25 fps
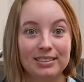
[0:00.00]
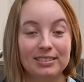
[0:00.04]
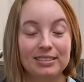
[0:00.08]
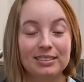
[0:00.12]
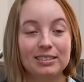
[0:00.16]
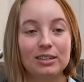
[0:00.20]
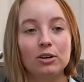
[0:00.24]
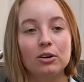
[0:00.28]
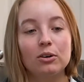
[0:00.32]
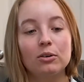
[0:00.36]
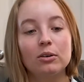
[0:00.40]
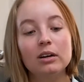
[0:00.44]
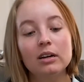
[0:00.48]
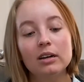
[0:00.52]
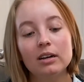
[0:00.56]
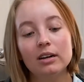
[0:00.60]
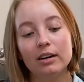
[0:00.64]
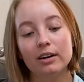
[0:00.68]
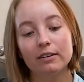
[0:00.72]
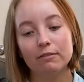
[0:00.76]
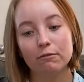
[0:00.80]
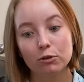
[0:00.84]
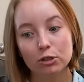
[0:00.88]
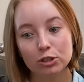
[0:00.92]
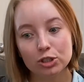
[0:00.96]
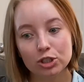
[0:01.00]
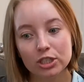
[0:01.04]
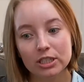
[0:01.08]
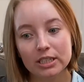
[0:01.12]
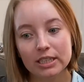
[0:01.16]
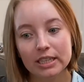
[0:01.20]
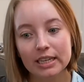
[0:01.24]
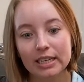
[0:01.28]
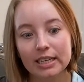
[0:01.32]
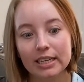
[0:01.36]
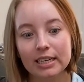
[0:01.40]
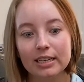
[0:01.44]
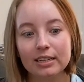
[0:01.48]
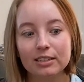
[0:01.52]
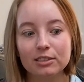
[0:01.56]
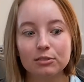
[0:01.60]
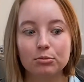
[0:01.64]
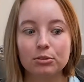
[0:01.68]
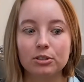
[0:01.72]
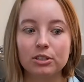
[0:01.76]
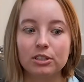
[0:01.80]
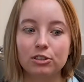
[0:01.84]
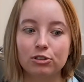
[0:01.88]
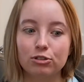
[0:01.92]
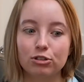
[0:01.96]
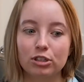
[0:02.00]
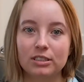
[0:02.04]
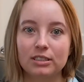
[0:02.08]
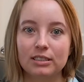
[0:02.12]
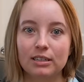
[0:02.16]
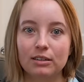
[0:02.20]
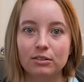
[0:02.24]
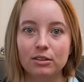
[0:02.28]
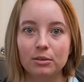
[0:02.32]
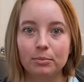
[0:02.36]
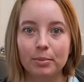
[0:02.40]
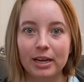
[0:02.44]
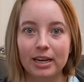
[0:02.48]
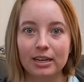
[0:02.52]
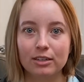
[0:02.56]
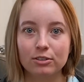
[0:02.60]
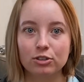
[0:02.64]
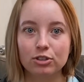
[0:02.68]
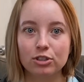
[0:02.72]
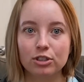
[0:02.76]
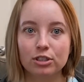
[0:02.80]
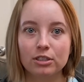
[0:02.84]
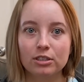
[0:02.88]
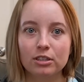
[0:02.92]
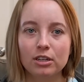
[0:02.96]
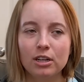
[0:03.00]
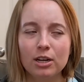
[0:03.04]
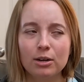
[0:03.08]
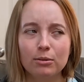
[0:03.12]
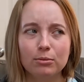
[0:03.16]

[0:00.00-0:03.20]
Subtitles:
So unfortunately, he gets really stressed out in the pasture,